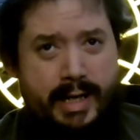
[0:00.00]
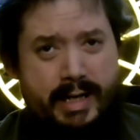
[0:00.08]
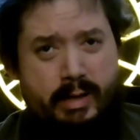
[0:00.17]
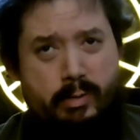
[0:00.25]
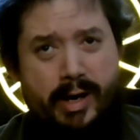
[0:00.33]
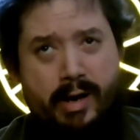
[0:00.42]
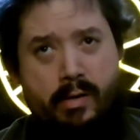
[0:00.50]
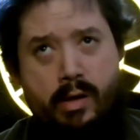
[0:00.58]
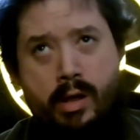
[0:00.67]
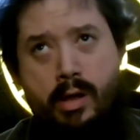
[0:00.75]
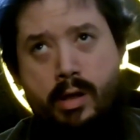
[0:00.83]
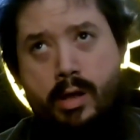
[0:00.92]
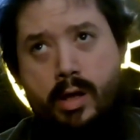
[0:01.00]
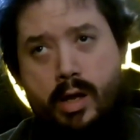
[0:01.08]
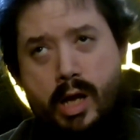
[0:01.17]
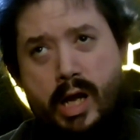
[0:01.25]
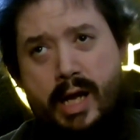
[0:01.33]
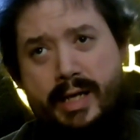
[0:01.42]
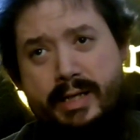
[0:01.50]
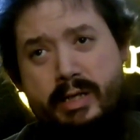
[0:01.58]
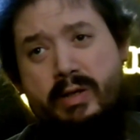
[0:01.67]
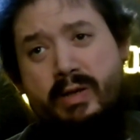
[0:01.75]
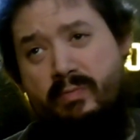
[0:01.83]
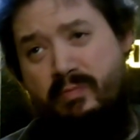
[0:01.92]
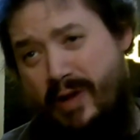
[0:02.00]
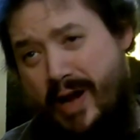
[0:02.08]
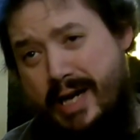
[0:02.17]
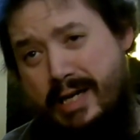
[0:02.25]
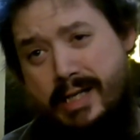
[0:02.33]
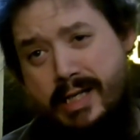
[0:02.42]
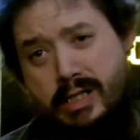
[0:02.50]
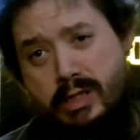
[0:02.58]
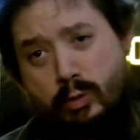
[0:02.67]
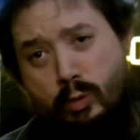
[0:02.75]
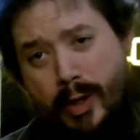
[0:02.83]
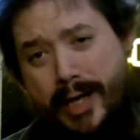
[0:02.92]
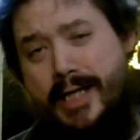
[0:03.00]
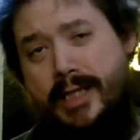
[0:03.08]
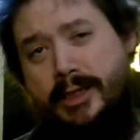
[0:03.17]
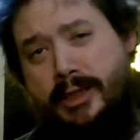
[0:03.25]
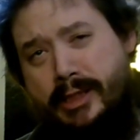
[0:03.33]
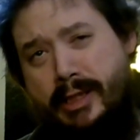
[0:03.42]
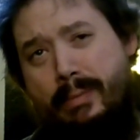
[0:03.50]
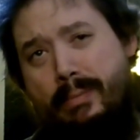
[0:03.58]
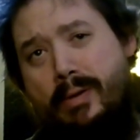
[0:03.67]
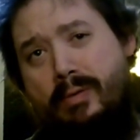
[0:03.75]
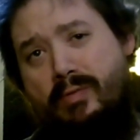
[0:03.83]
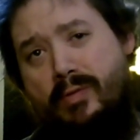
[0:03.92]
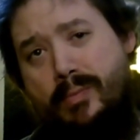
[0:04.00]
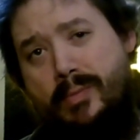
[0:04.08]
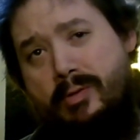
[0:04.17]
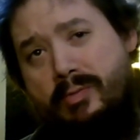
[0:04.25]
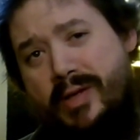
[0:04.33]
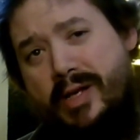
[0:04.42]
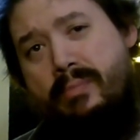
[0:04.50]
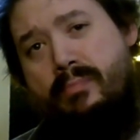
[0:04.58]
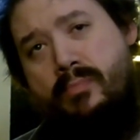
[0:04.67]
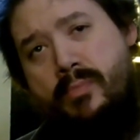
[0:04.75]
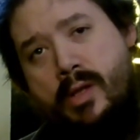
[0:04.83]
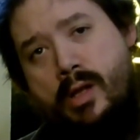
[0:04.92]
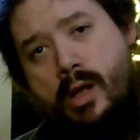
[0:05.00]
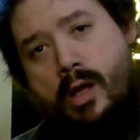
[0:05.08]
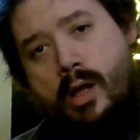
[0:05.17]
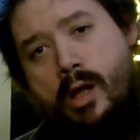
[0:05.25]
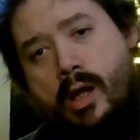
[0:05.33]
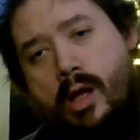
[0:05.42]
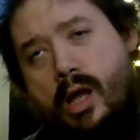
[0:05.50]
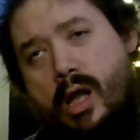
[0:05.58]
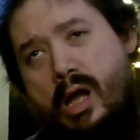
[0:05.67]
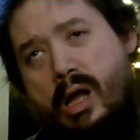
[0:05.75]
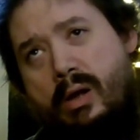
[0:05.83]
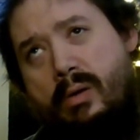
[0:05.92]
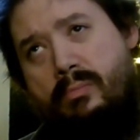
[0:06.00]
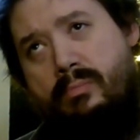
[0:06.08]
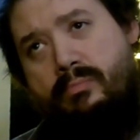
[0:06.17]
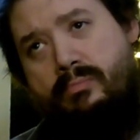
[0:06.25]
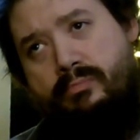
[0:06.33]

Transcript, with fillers: Anyway, uh, you can find this great gem of a movie um,